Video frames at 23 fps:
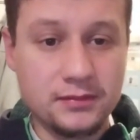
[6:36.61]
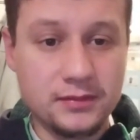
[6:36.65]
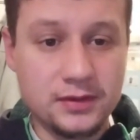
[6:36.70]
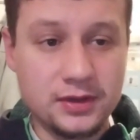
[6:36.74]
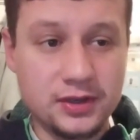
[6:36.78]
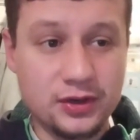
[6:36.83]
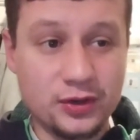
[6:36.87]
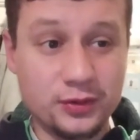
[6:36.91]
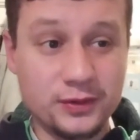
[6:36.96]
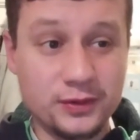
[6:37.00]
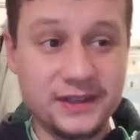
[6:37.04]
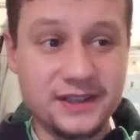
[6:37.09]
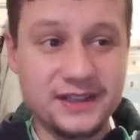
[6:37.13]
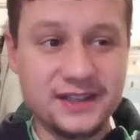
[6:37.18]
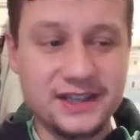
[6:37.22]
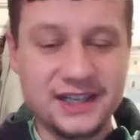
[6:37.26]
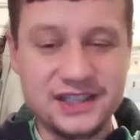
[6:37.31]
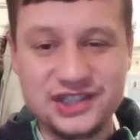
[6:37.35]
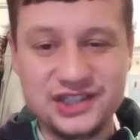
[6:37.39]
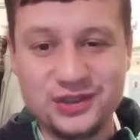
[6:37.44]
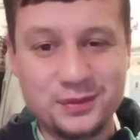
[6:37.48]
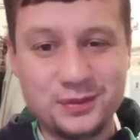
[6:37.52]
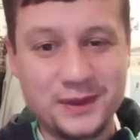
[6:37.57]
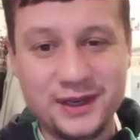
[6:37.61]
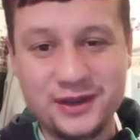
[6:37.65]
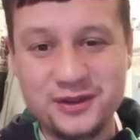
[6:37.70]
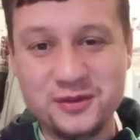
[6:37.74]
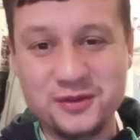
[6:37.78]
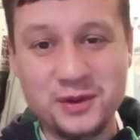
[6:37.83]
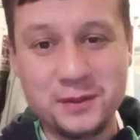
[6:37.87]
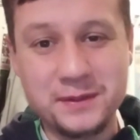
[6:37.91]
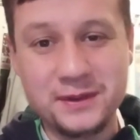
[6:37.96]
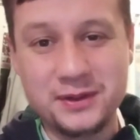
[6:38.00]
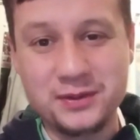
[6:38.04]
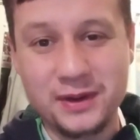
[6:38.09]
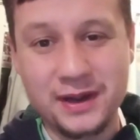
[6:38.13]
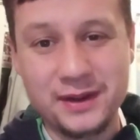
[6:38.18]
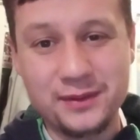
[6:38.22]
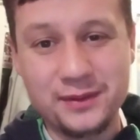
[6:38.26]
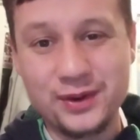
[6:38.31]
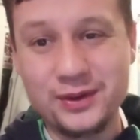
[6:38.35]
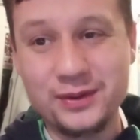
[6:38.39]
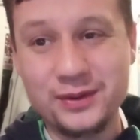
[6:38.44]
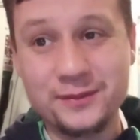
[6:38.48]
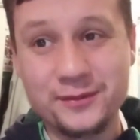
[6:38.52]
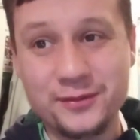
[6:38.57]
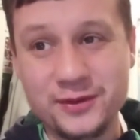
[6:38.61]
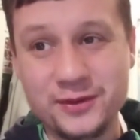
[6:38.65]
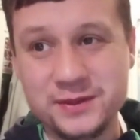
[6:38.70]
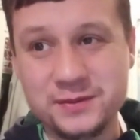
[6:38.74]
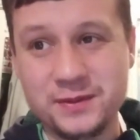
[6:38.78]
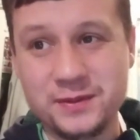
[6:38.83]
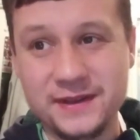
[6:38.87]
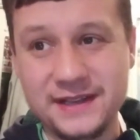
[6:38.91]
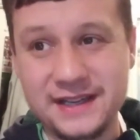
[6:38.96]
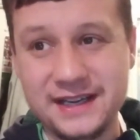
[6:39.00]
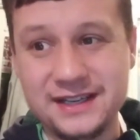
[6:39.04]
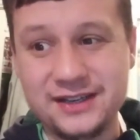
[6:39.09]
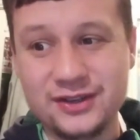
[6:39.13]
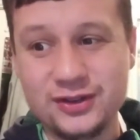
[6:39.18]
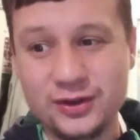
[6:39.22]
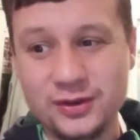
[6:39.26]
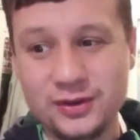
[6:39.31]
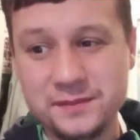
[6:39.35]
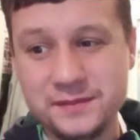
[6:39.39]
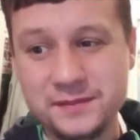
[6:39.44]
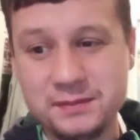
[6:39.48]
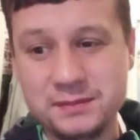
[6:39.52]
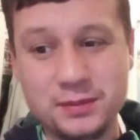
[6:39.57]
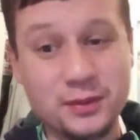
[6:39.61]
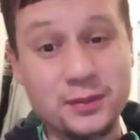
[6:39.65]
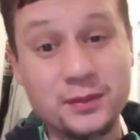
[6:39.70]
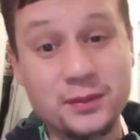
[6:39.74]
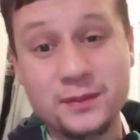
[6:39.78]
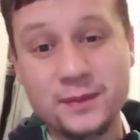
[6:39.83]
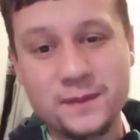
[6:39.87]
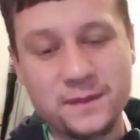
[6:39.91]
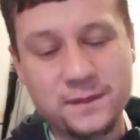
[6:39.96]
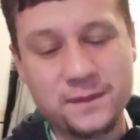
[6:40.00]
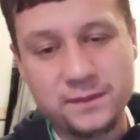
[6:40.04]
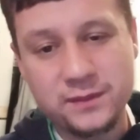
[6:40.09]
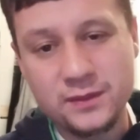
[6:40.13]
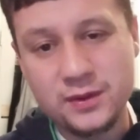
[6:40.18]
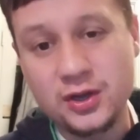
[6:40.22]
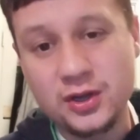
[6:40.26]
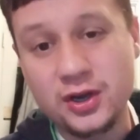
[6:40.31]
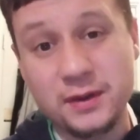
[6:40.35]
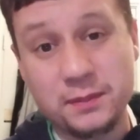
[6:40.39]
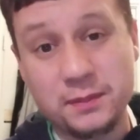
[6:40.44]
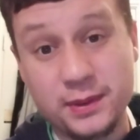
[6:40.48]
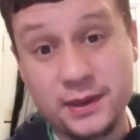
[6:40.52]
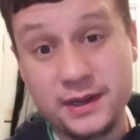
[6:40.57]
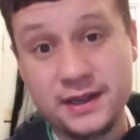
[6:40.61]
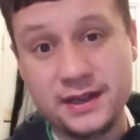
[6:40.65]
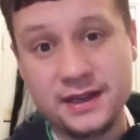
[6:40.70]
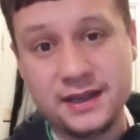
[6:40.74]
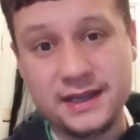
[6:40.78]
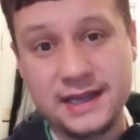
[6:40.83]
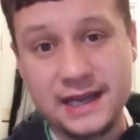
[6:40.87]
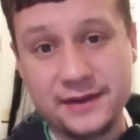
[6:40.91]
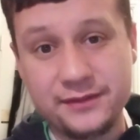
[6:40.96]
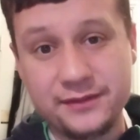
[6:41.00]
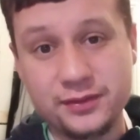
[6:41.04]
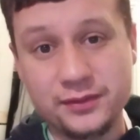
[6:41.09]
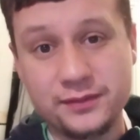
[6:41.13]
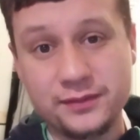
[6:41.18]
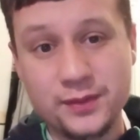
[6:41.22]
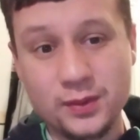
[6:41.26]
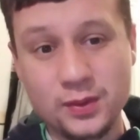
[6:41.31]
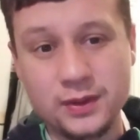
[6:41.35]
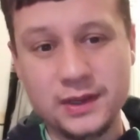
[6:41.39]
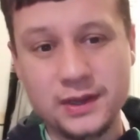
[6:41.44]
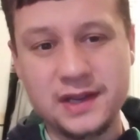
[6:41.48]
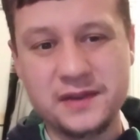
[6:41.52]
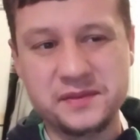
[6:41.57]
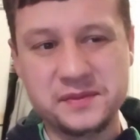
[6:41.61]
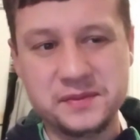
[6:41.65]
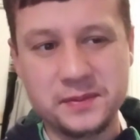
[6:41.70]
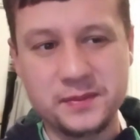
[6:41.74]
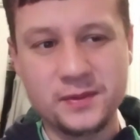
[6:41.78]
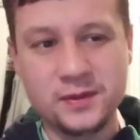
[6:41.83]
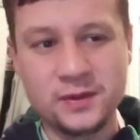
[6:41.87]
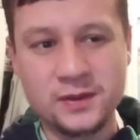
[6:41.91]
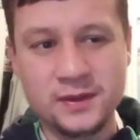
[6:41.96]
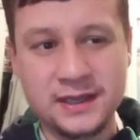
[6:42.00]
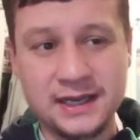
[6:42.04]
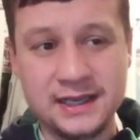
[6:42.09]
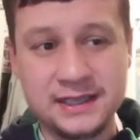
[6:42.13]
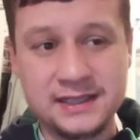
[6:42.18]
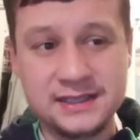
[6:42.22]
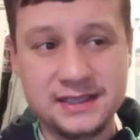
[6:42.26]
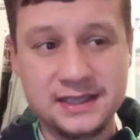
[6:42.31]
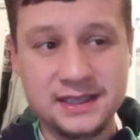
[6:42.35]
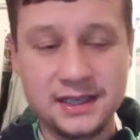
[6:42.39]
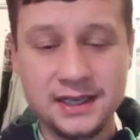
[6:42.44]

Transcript: you know, the international break will be quite welcome for us when that comes, but we've got to play, get through four games before that.